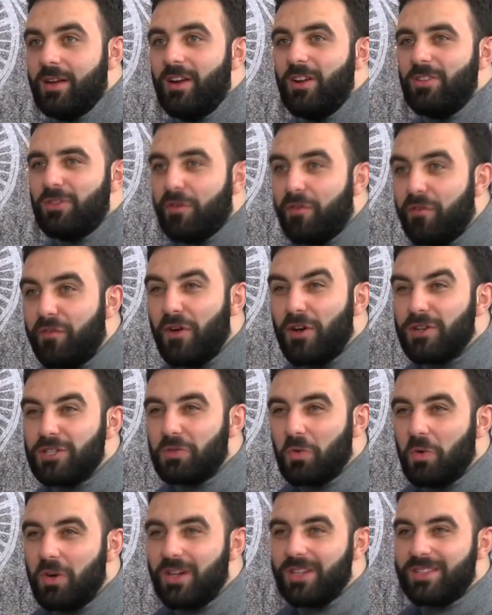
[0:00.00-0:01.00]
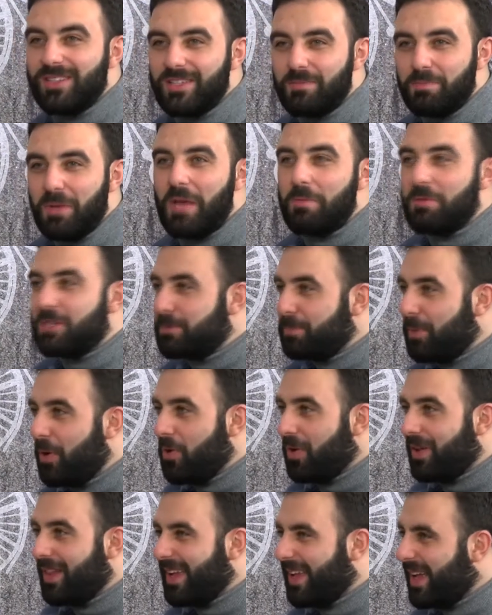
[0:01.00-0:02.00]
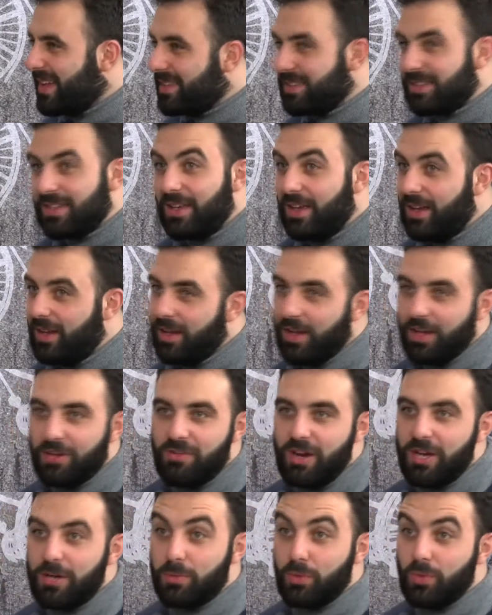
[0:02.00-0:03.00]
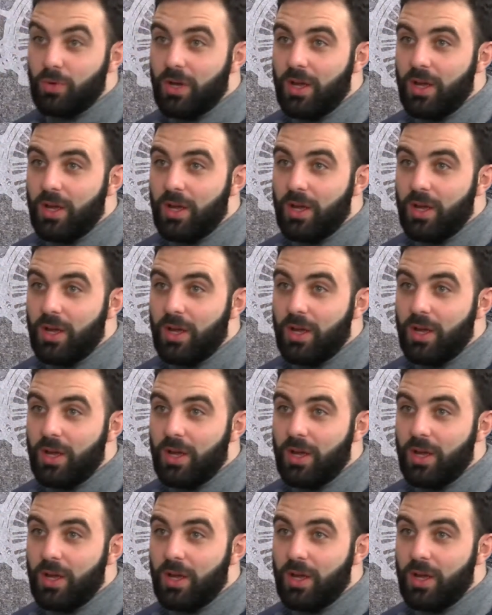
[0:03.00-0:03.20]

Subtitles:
The first words this baby spoke, yeah. That's incredible.